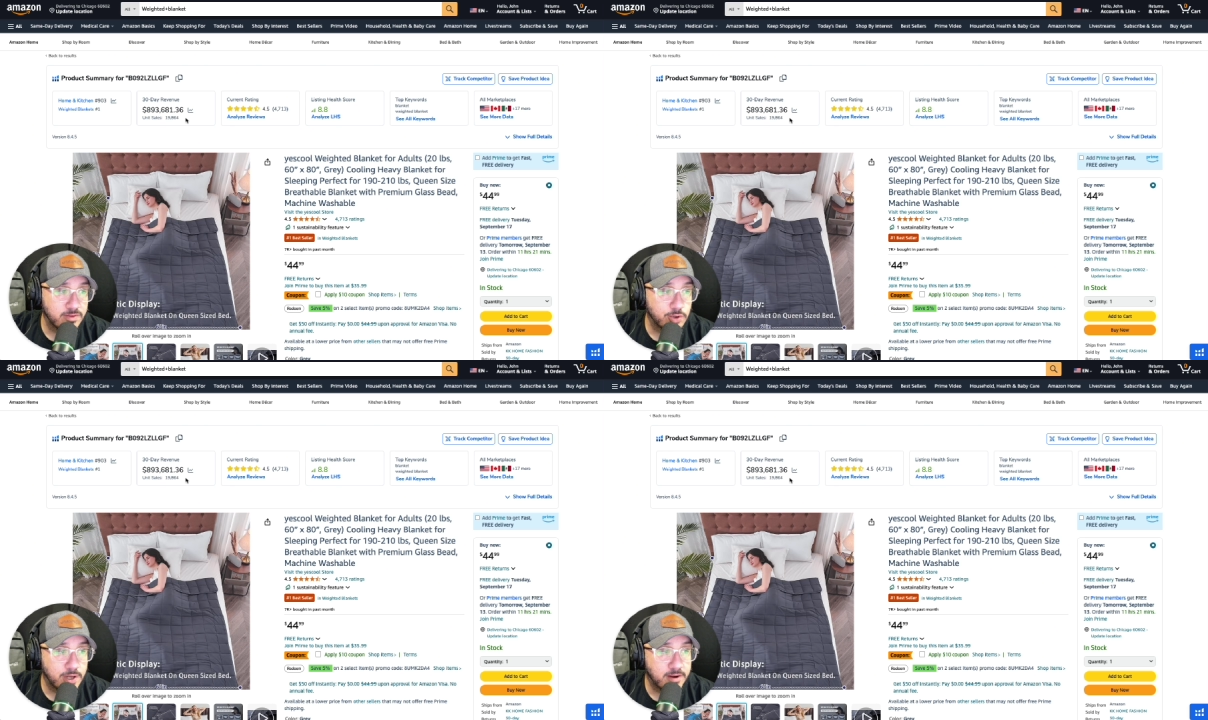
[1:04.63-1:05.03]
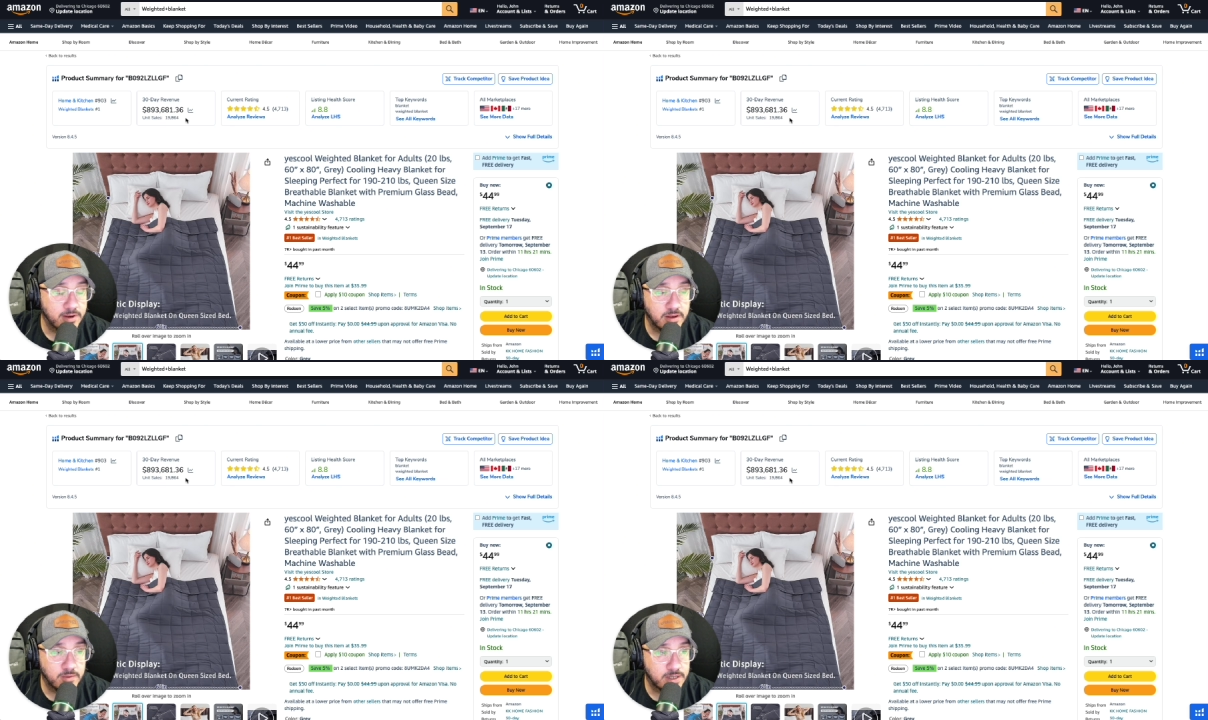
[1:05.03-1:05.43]
Shout out
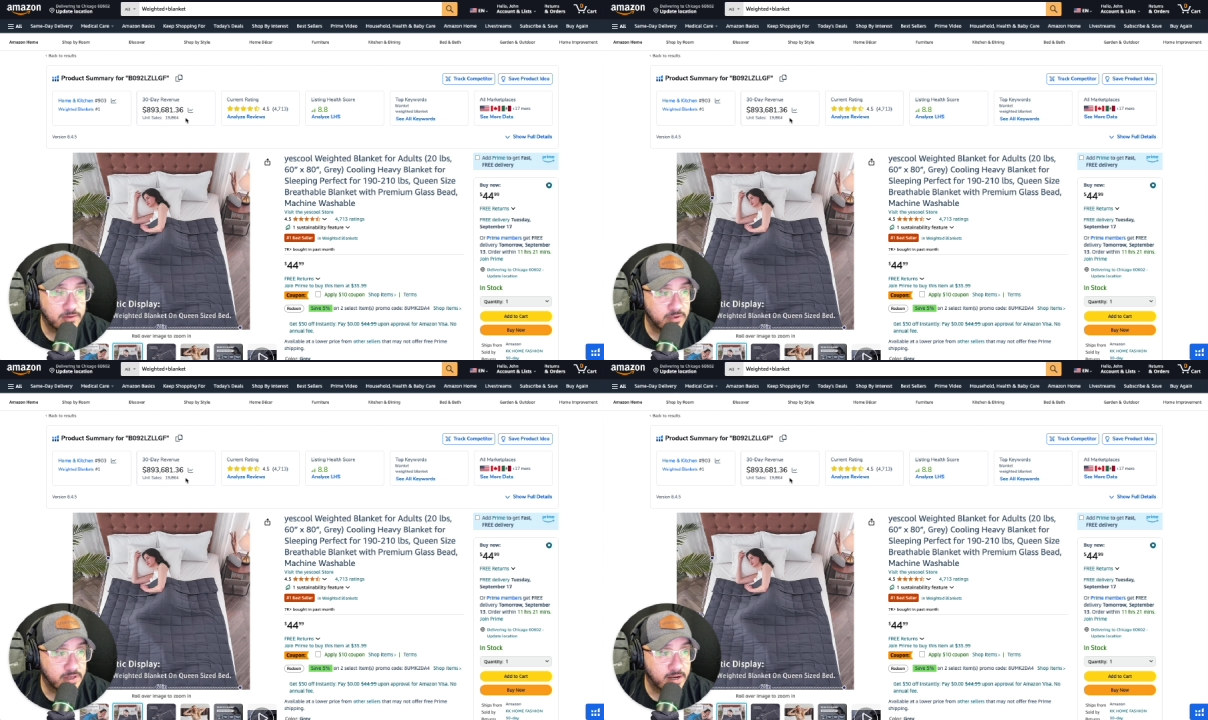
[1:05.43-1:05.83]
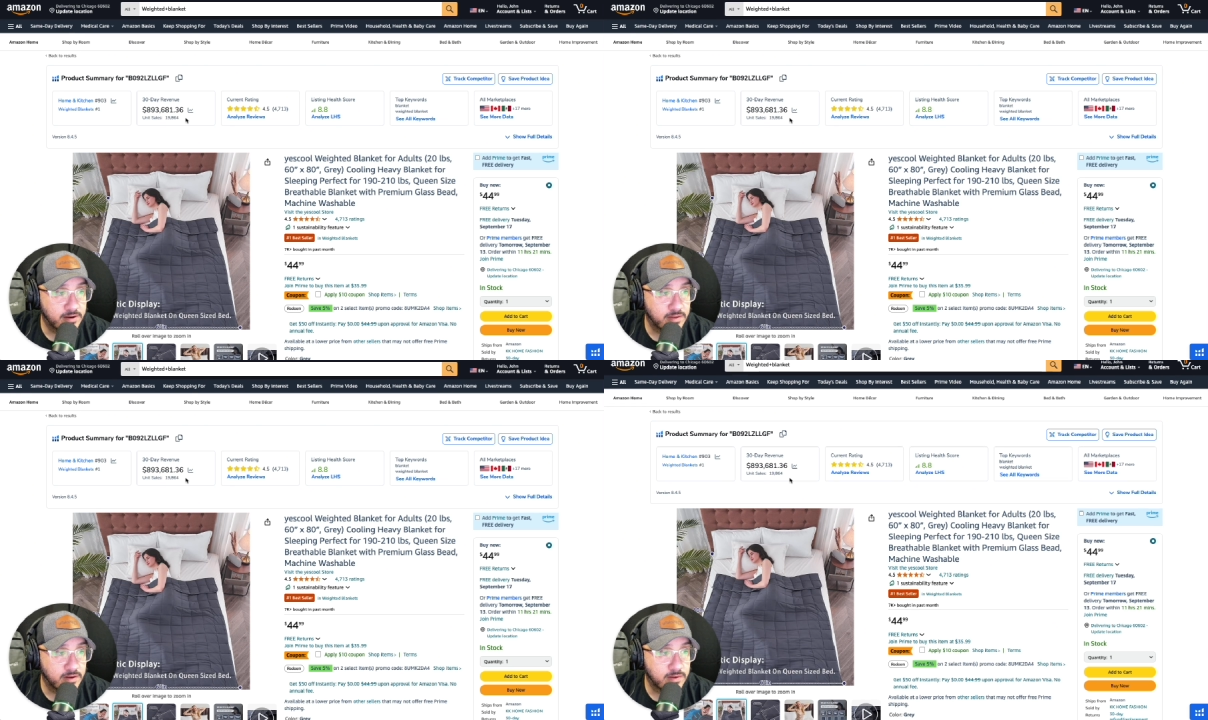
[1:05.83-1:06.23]
Helium 10 for the data
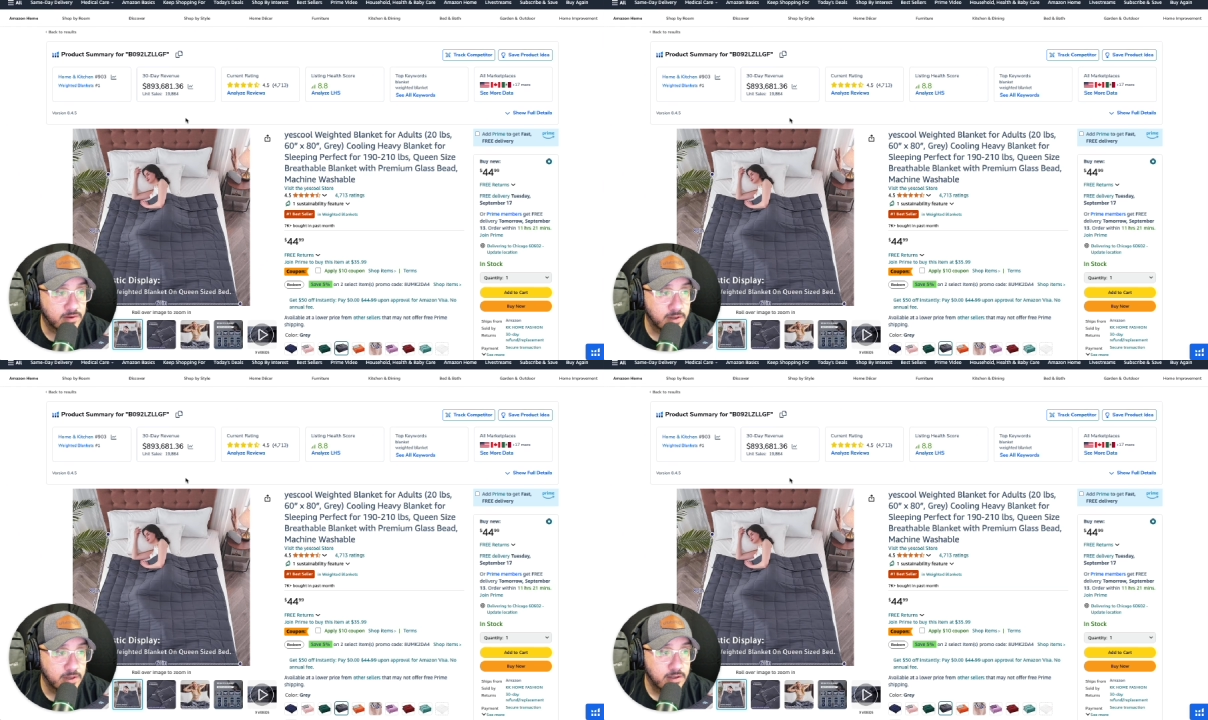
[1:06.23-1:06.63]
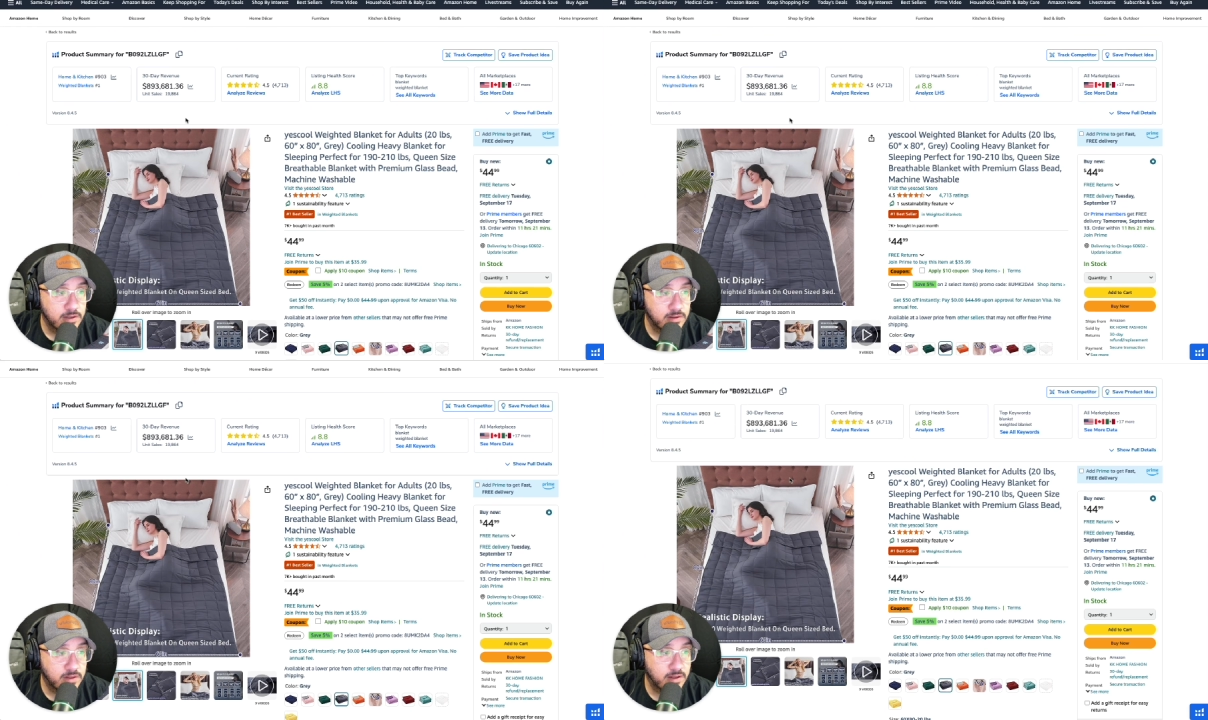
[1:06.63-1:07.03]
on this.
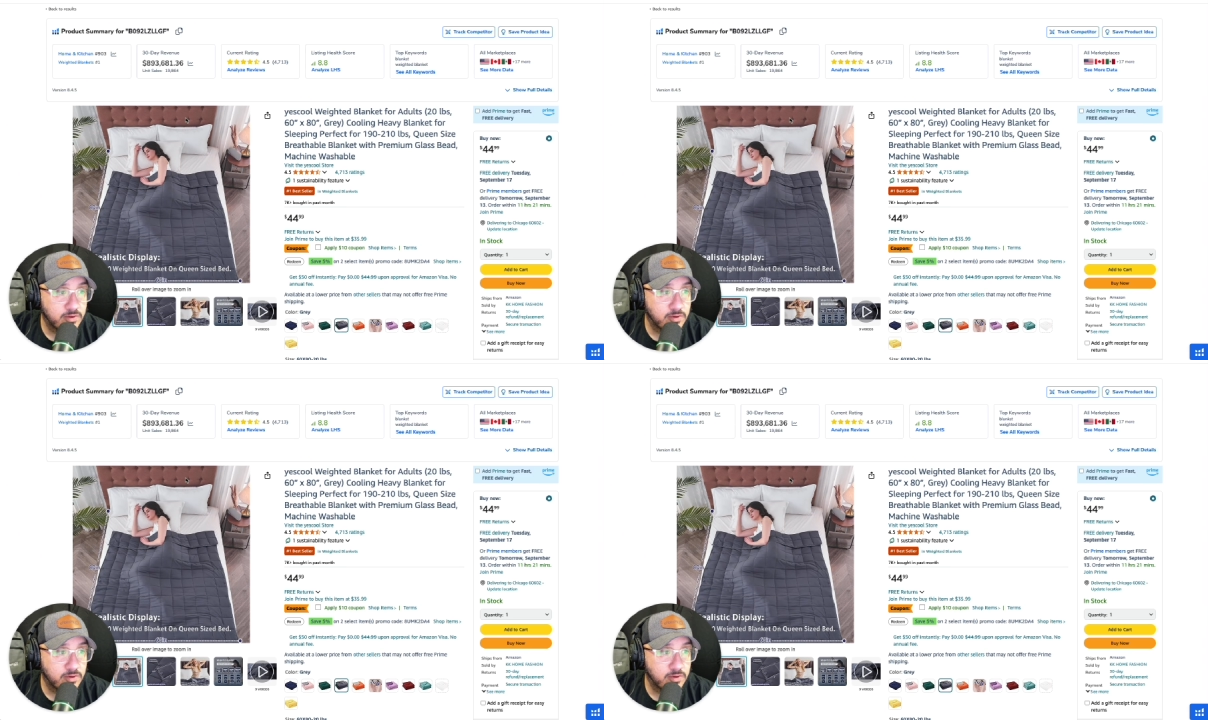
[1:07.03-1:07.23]
This thing's doing